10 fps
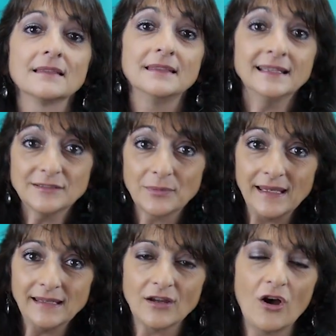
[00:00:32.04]
This
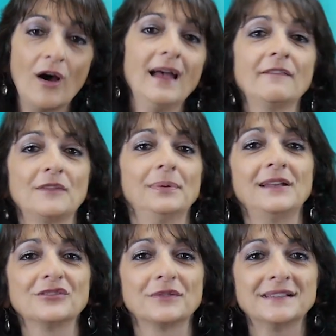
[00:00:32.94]
week, I have the
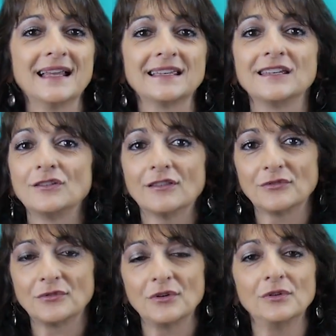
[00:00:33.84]
pleasure of taking you
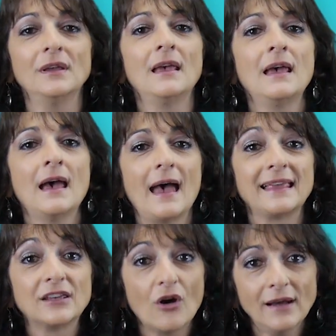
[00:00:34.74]
through a
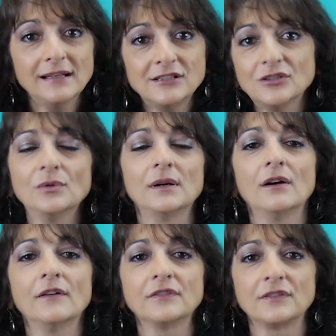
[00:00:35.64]
guided tour
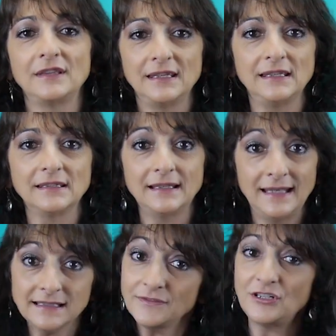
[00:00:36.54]
of the
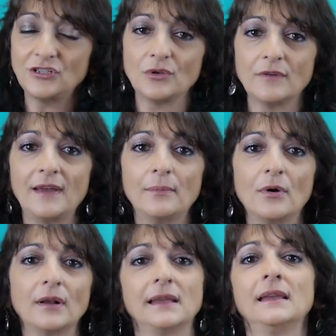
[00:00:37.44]
connective tissue of our
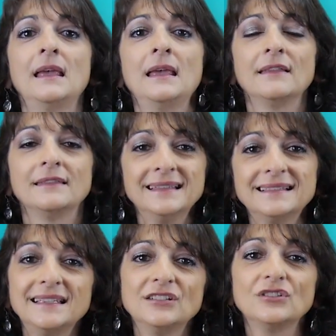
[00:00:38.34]
body. This
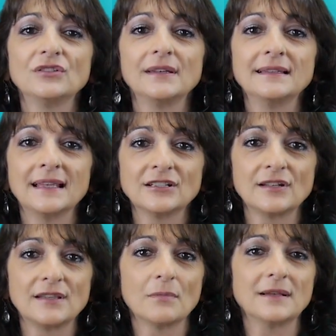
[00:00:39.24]
tissue is
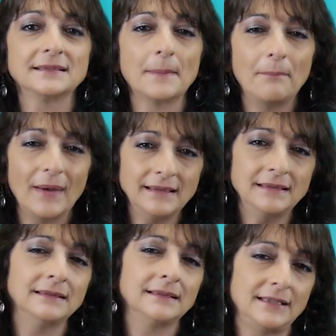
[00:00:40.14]
actually the most
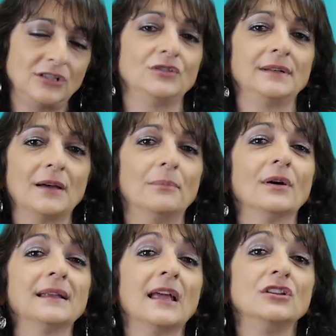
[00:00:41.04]
abundant tissue in our
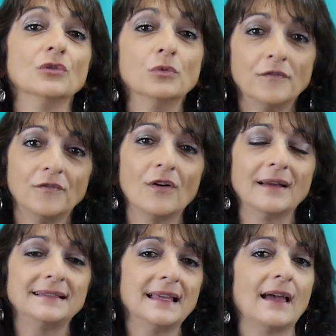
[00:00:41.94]
body, and you will
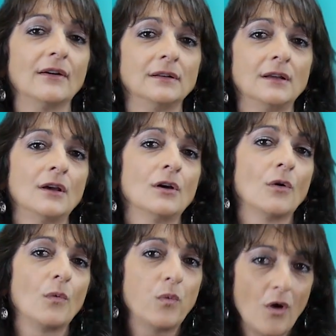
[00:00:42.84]
find out
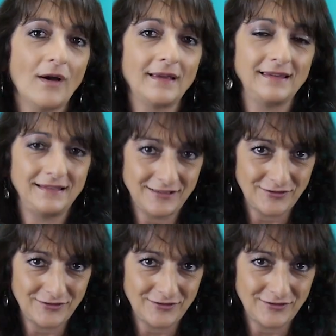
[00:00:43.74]
why it is